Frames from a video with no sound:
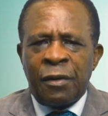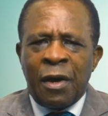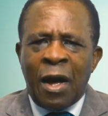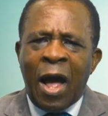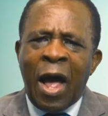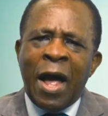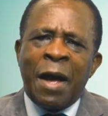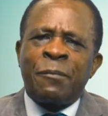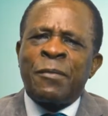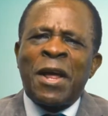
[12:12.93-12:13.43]

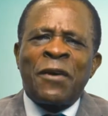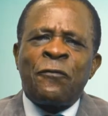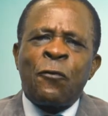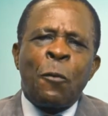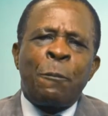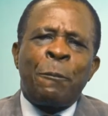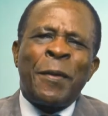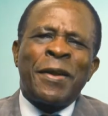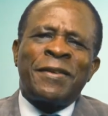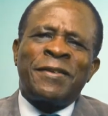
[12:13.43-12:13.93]
I am therefore
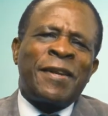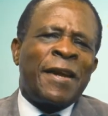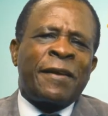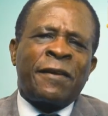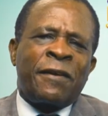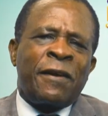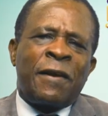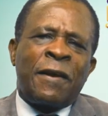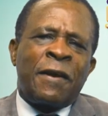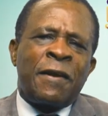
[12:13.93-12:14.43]

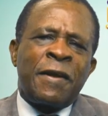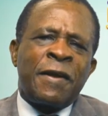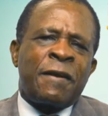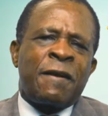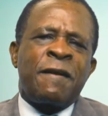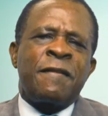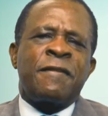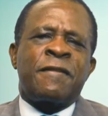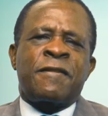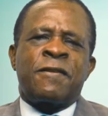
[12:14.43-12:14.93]
particularly
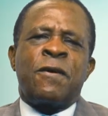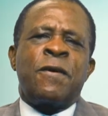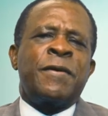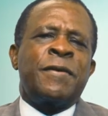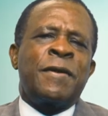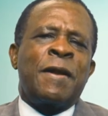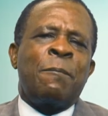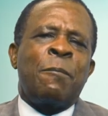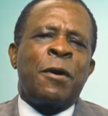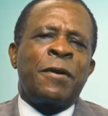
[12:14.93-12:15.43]

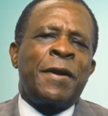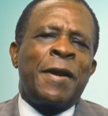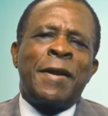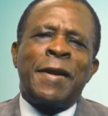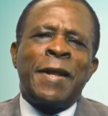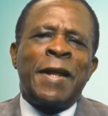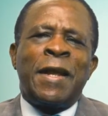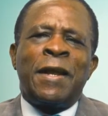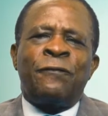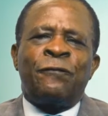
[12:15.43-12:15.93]
concerned about the
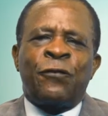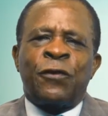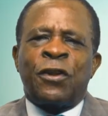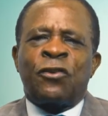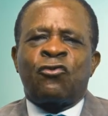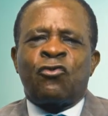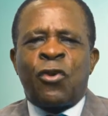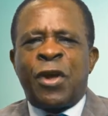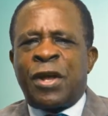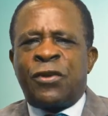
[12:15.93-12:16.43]
need for the
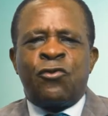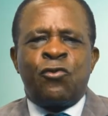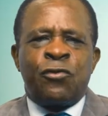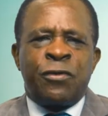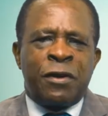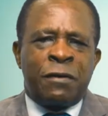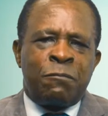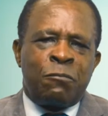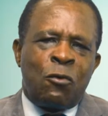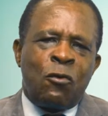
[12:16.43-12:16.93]
trade
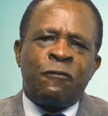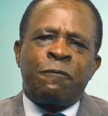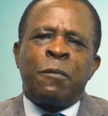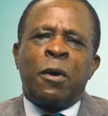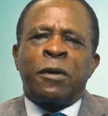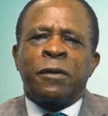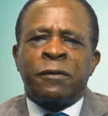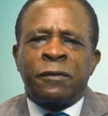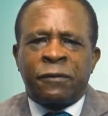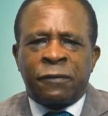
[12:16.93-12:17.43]
union
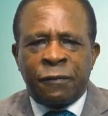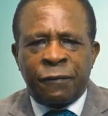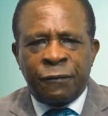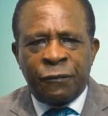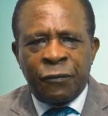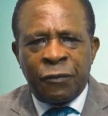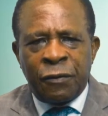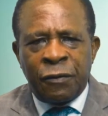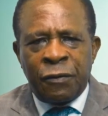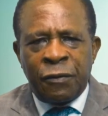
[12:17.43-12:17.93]
movement
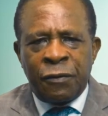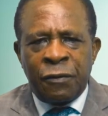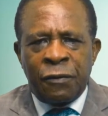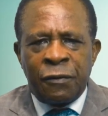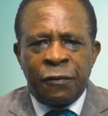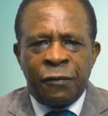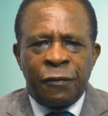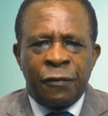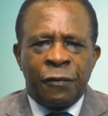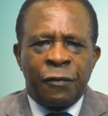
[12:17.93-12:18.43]

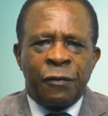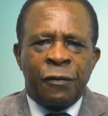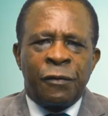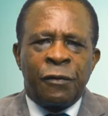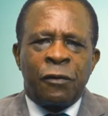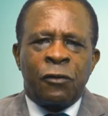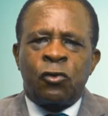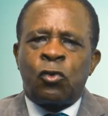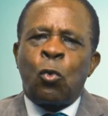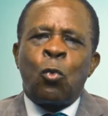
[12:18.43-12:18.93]

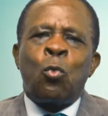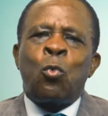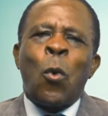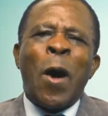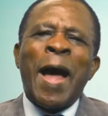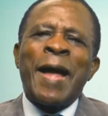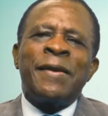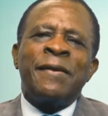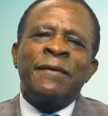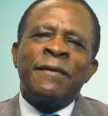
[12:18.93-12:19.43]
to
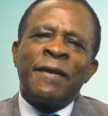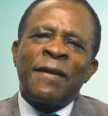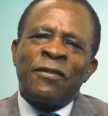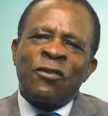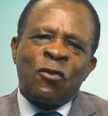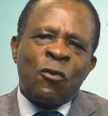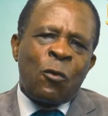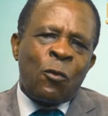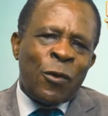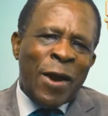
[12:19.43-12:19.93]
widen
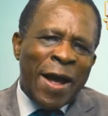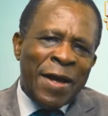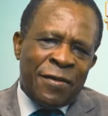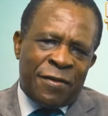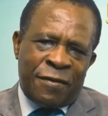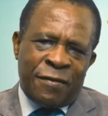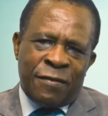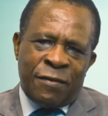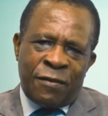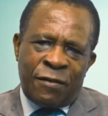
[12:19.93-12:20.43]
its
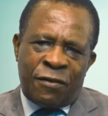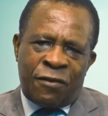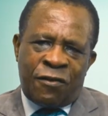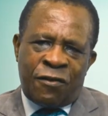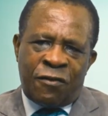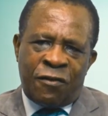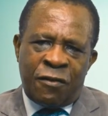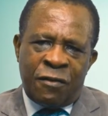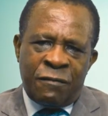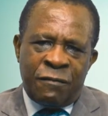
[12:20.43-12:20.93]

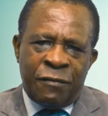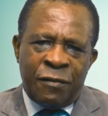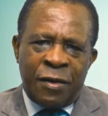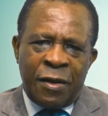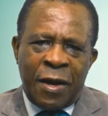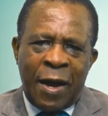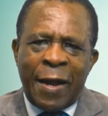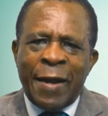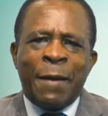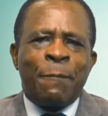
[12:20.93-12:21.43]
horizons
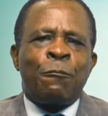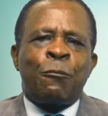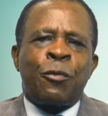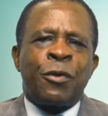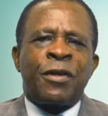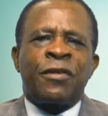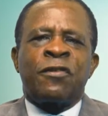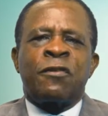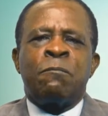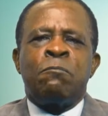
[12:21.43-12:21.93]
and
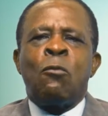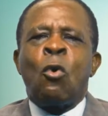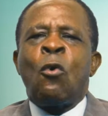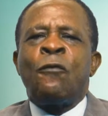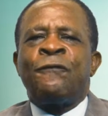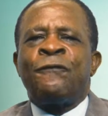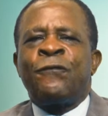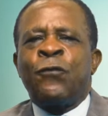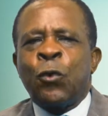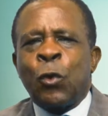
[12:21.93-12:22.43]
embrace more
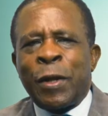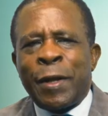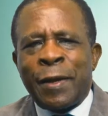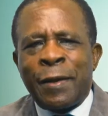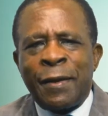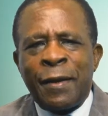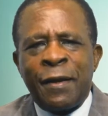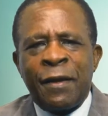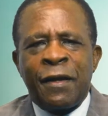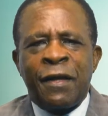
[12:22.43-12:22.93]

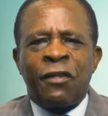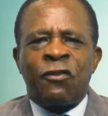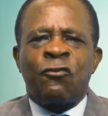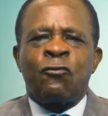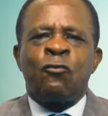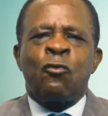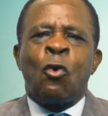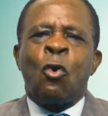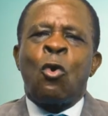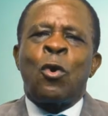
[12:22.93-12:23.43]
fully its
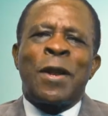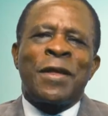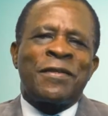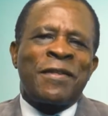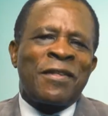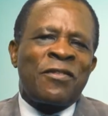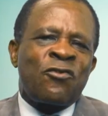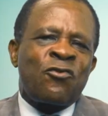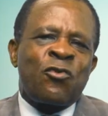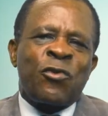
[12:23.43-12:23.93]
role as
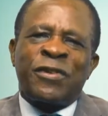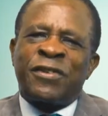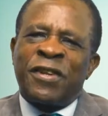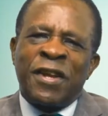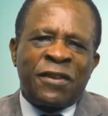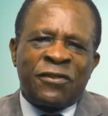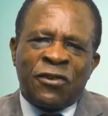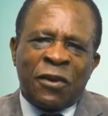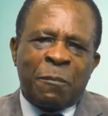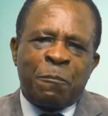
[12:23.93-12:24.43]
a
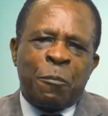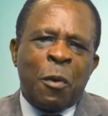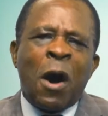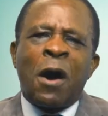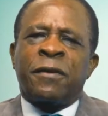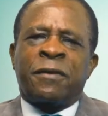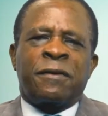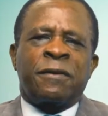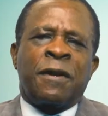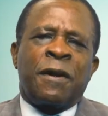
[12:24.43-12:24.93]
strategic
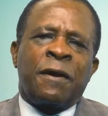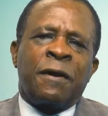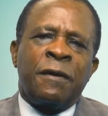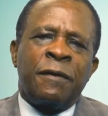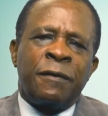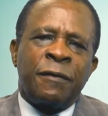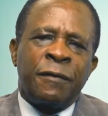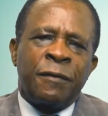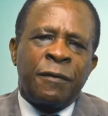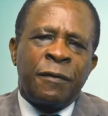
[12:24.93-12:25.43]
partner
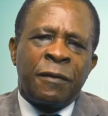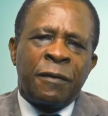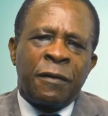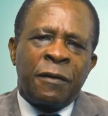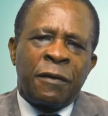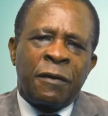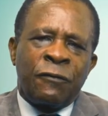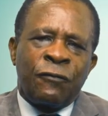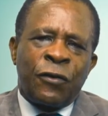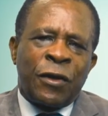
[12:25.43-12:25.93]

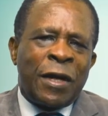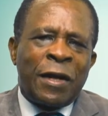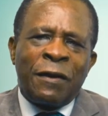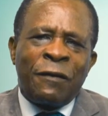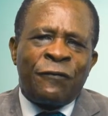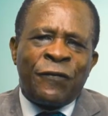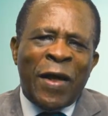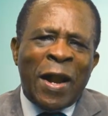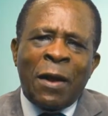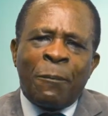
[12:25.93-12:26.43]
for the
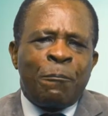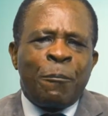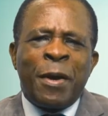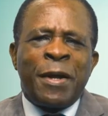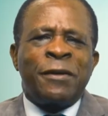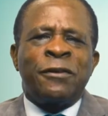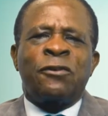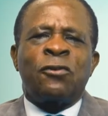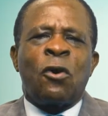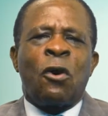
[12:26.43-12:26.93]

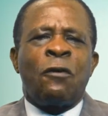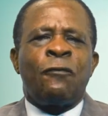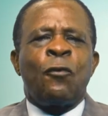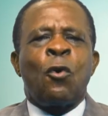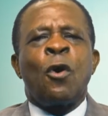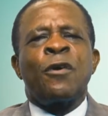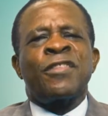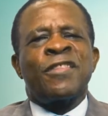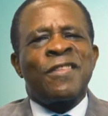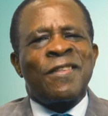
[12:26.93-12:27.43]
development of
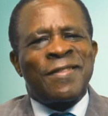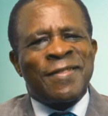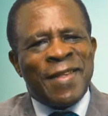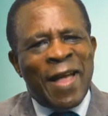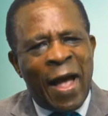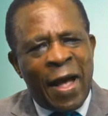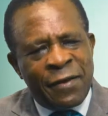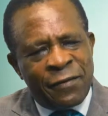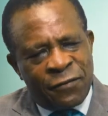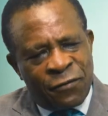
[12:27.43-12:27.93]
our
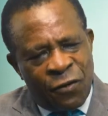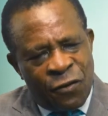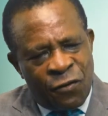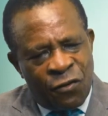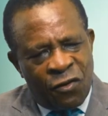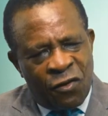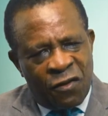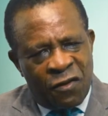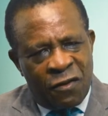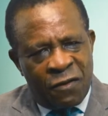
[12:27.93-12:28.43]

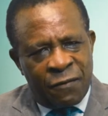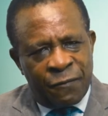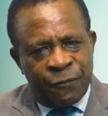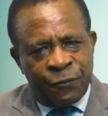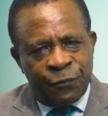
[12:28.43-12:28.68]
societies.